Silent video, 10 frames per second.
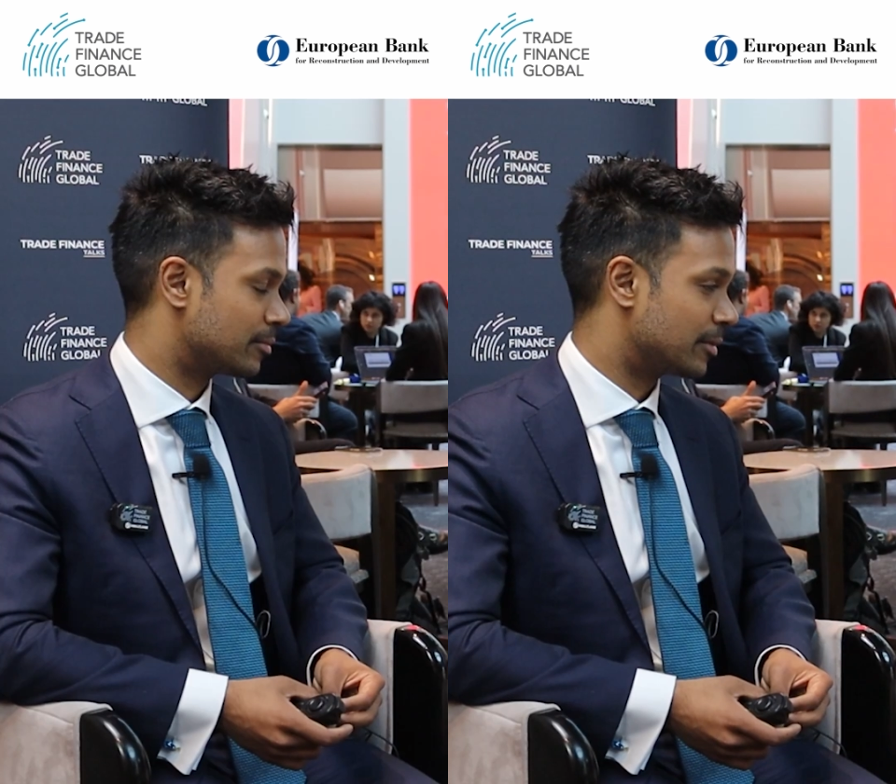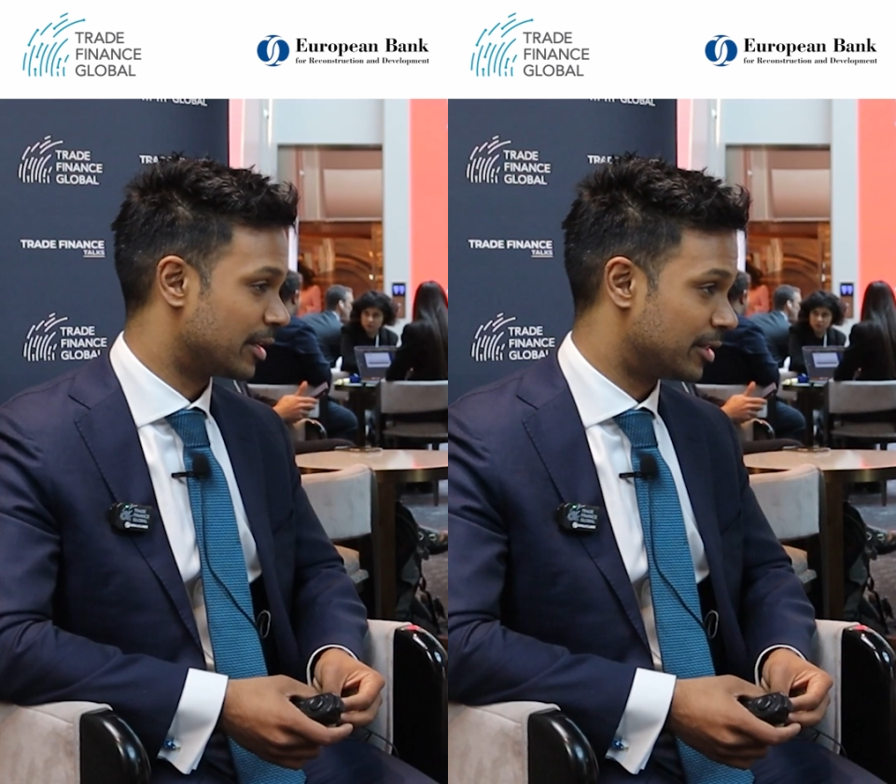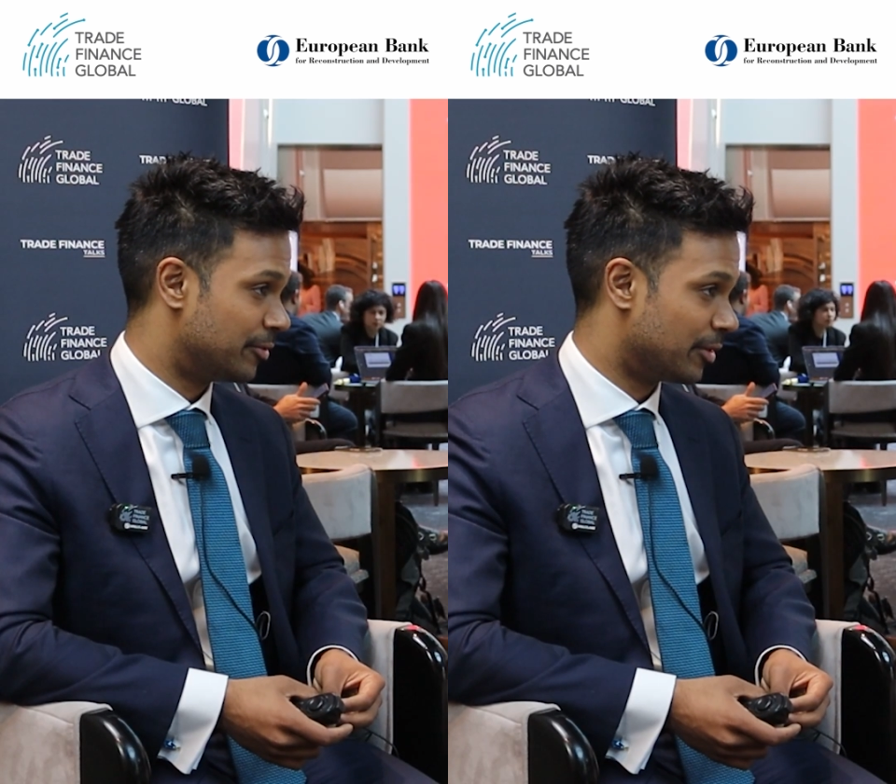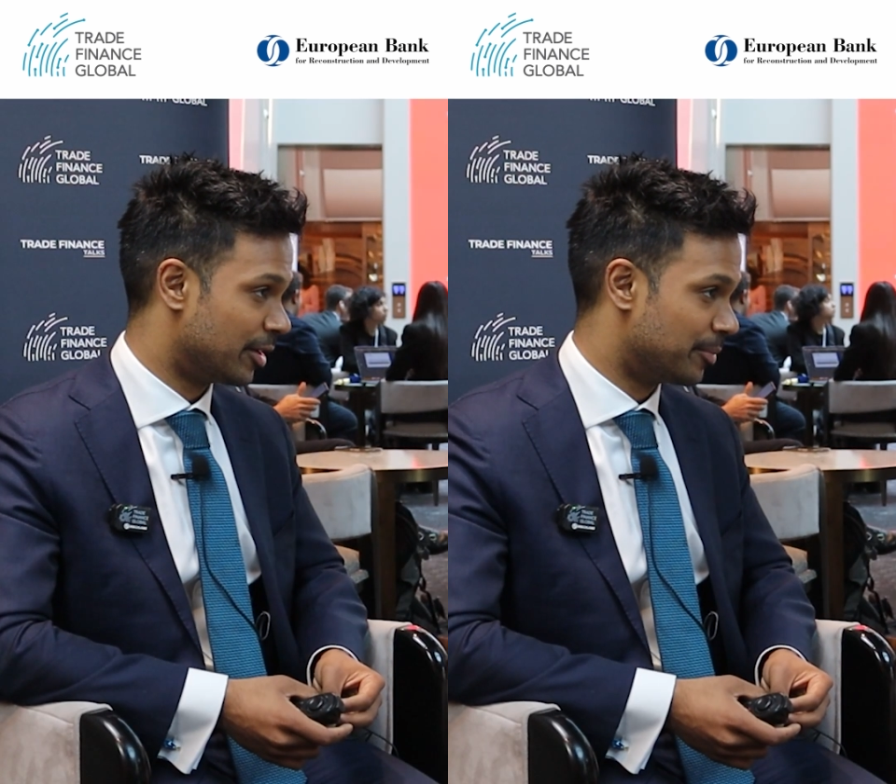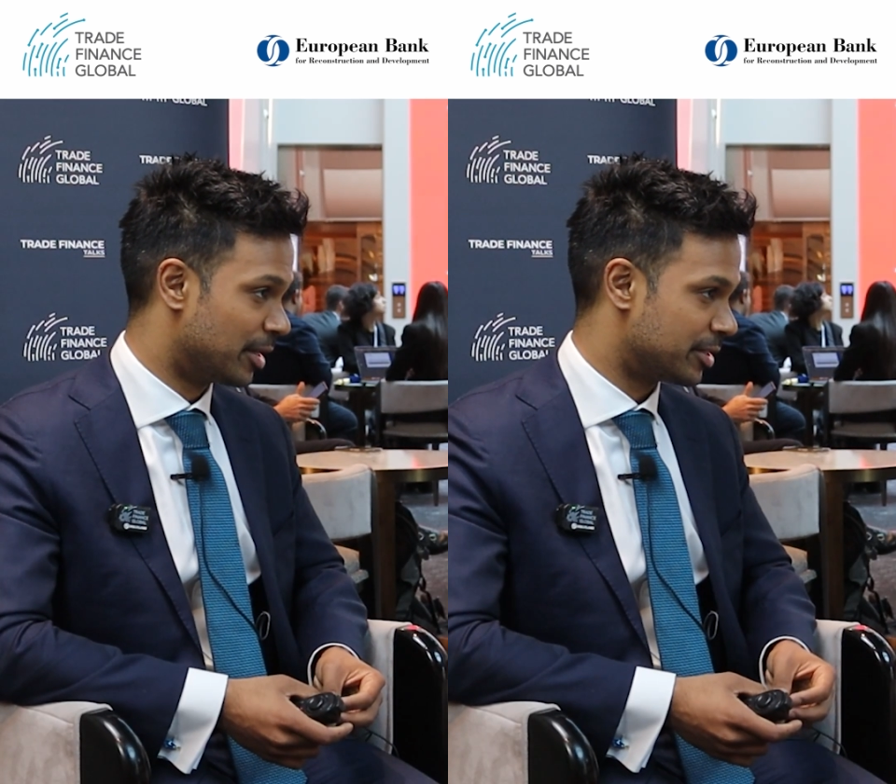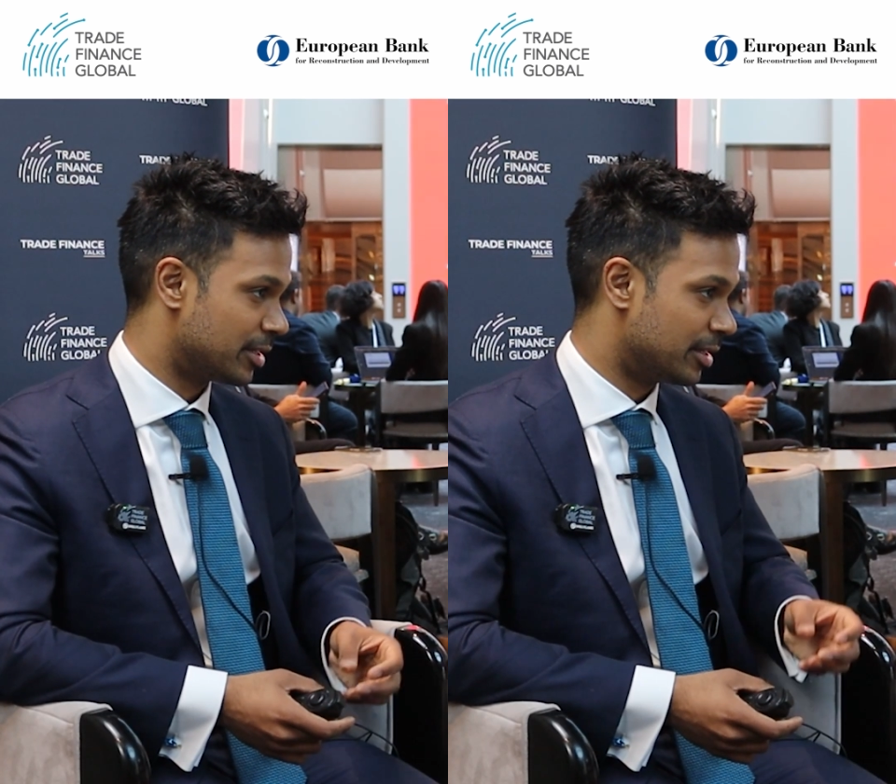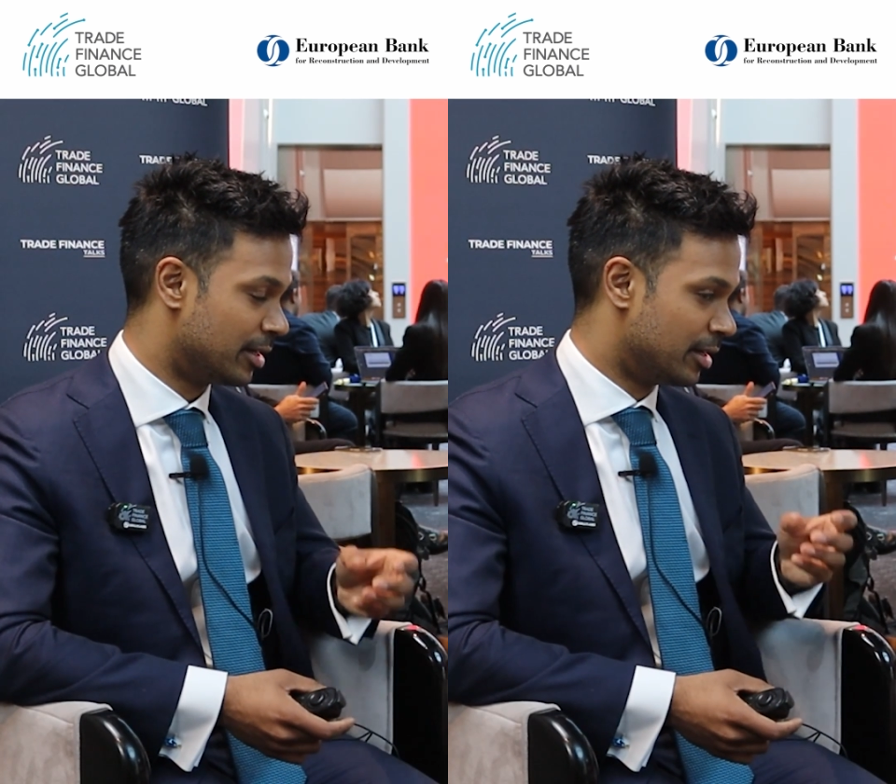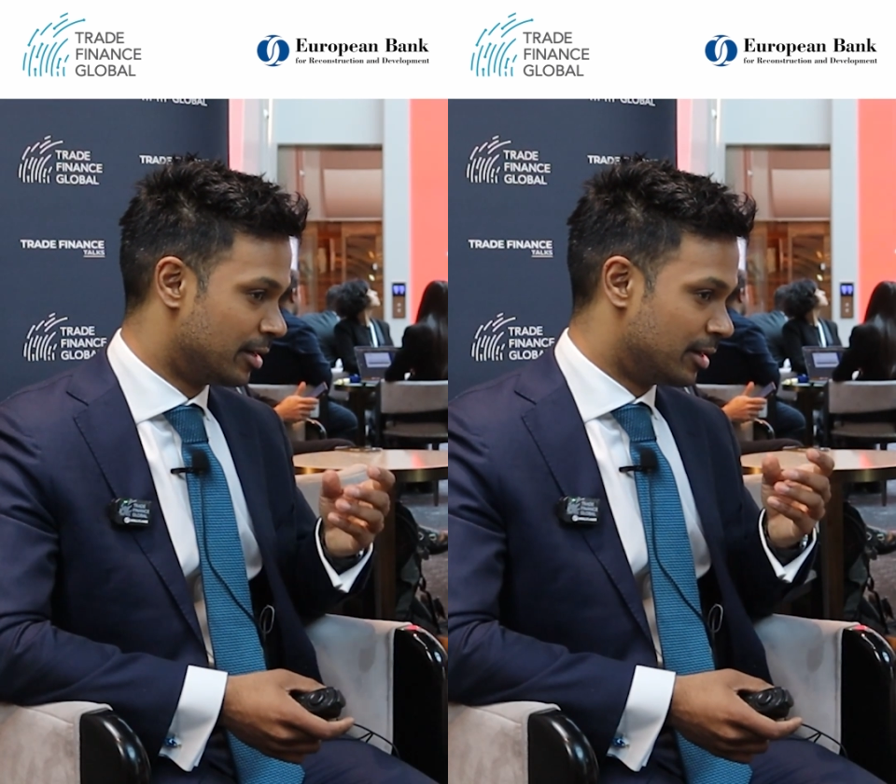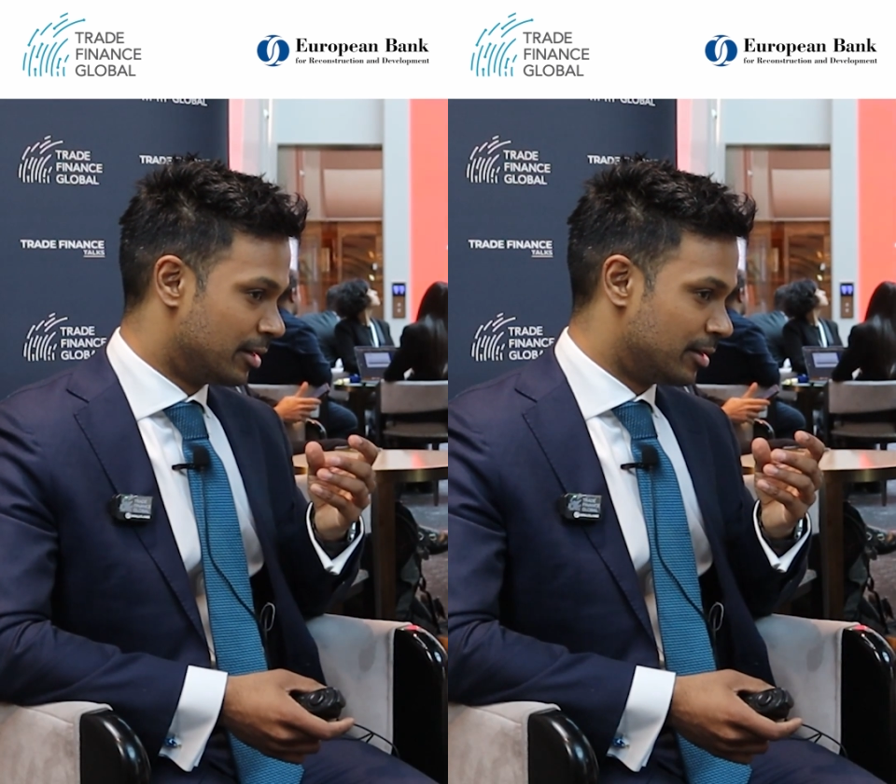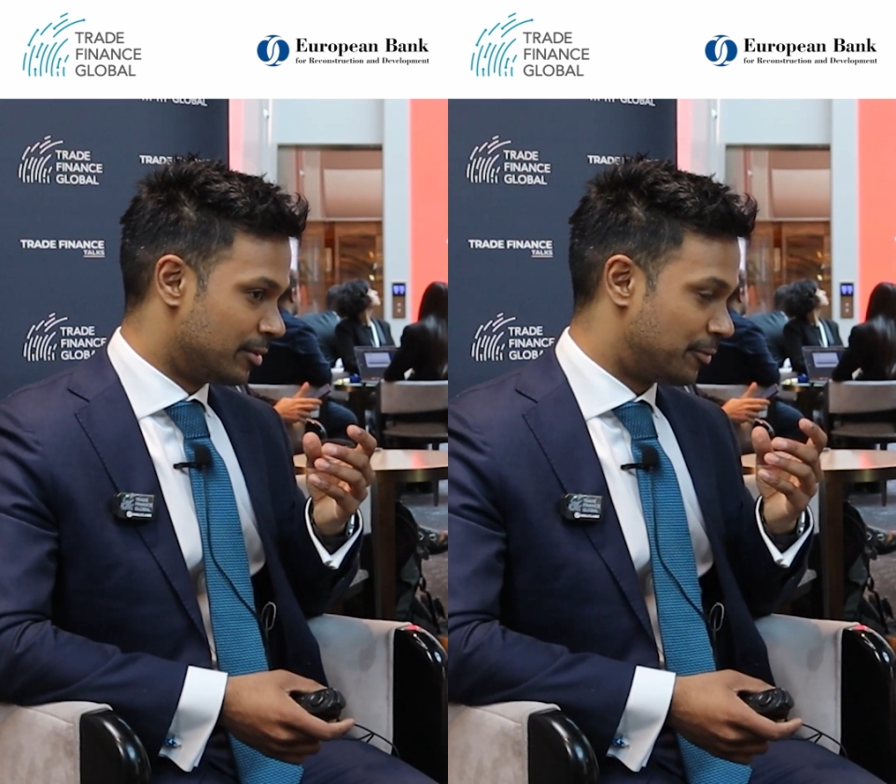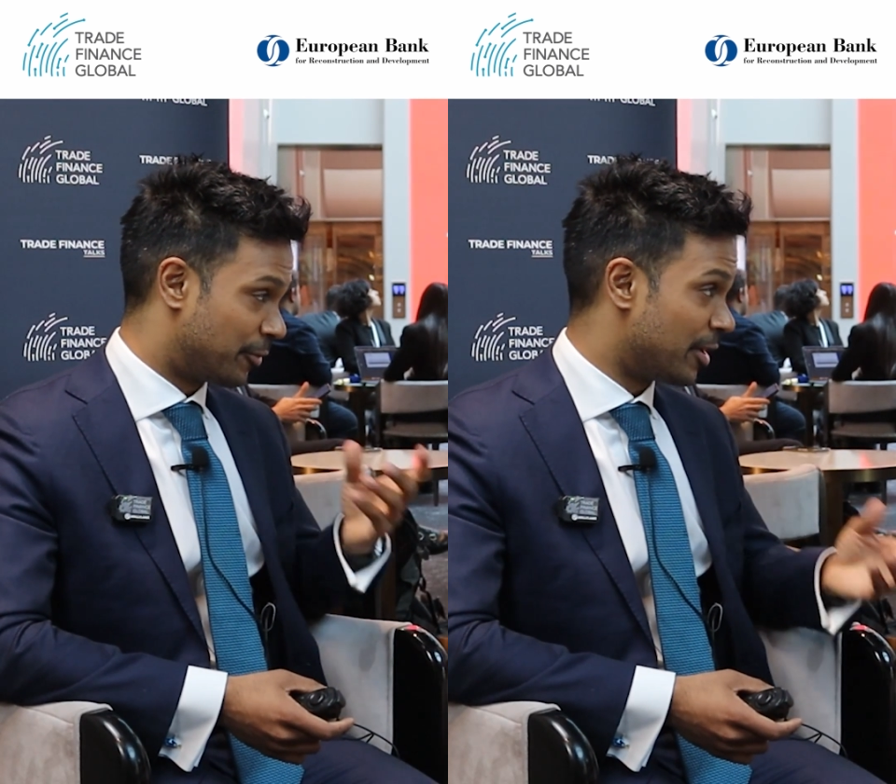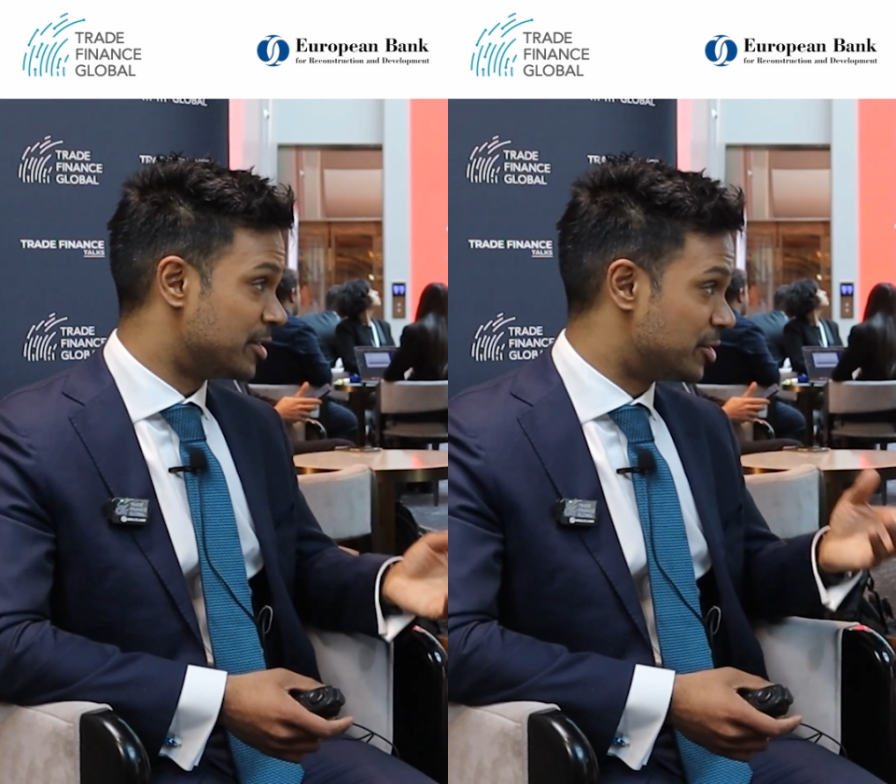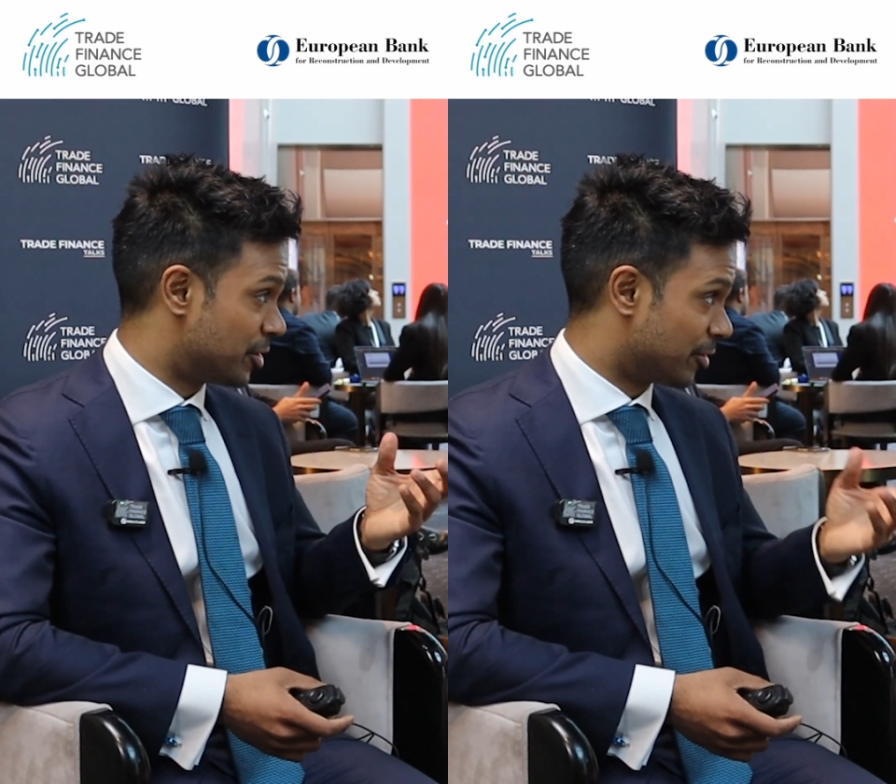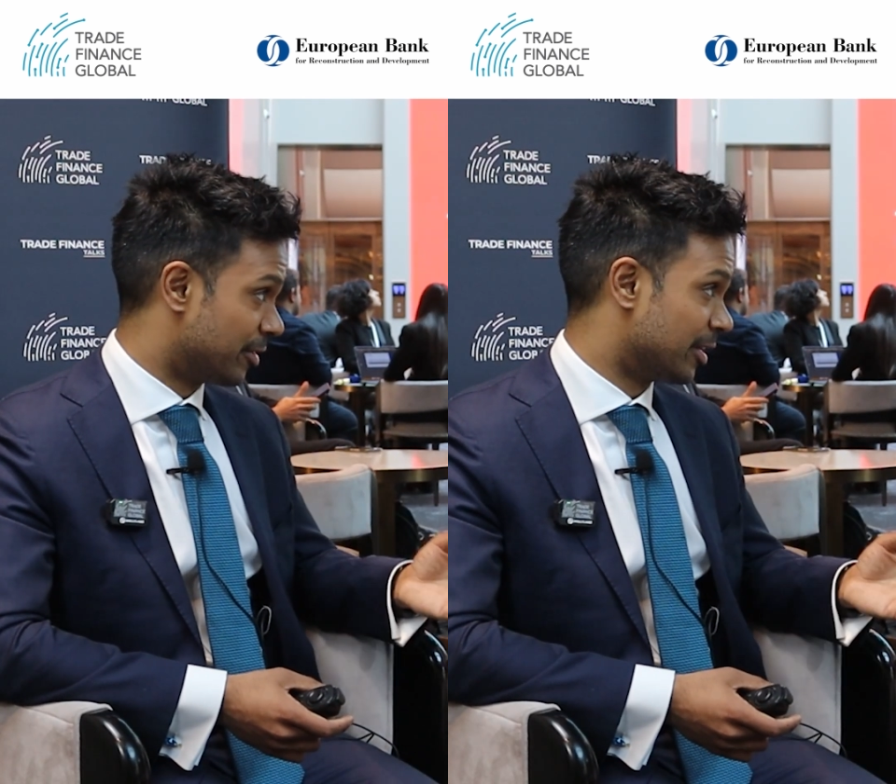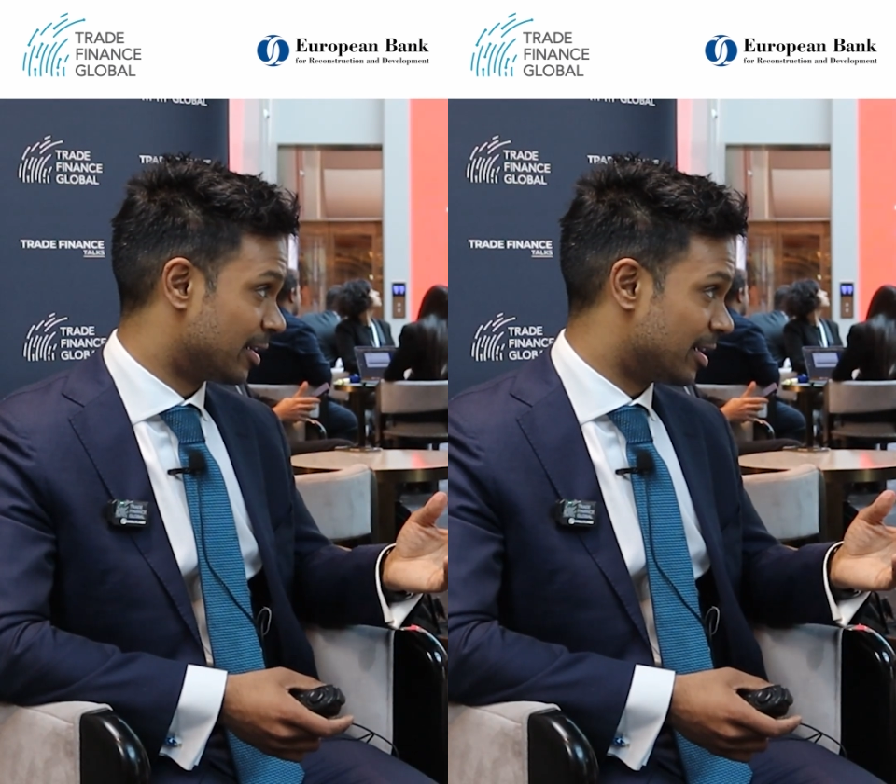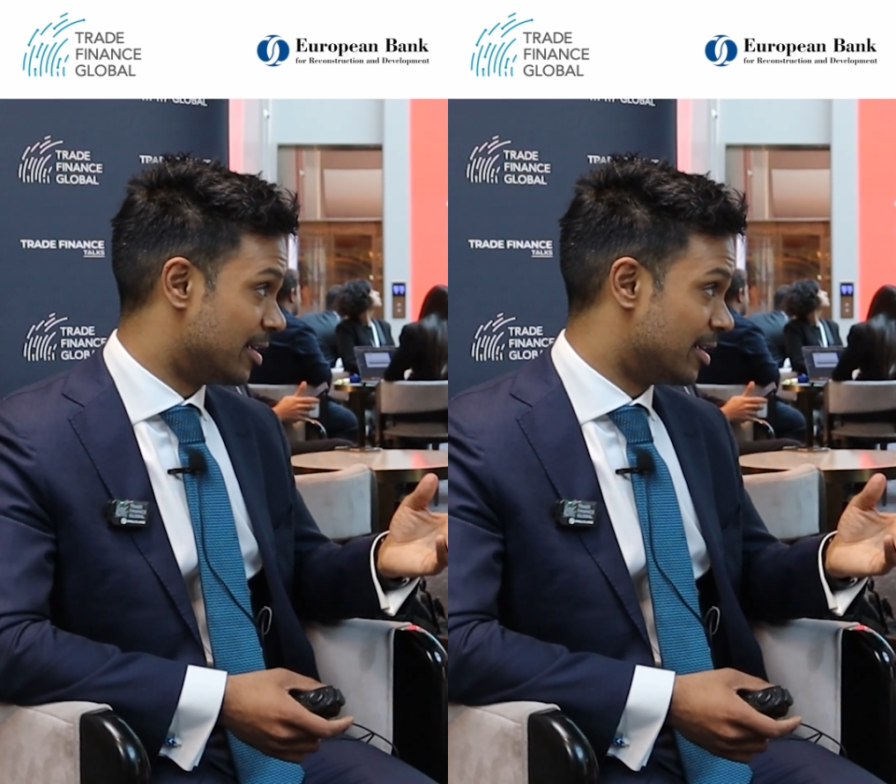Thank you very much. And friendshoring